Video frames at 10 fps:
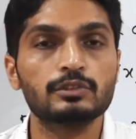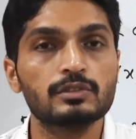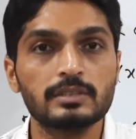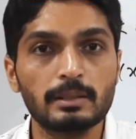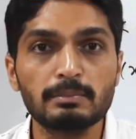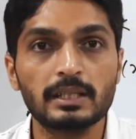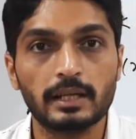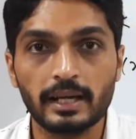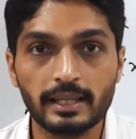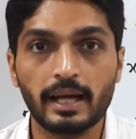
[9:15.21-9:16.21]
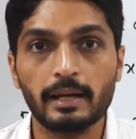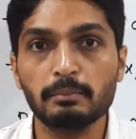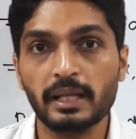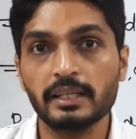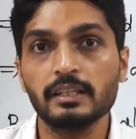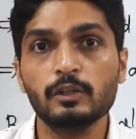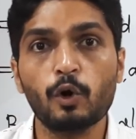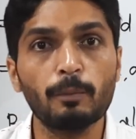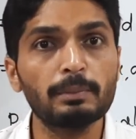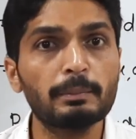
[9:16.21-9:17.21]
So same thing. I'm lying in the
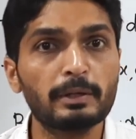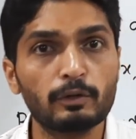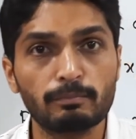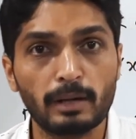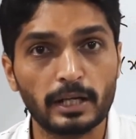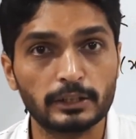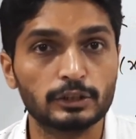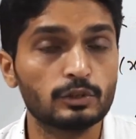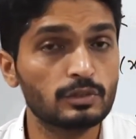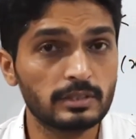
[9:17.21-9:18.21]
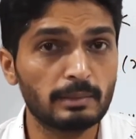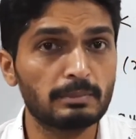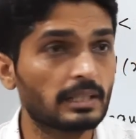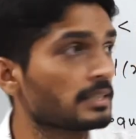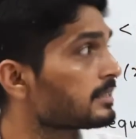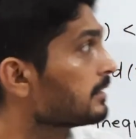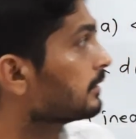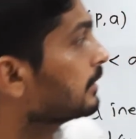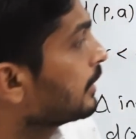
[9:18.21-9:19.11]
complement of Maharashtra. So same thing is here.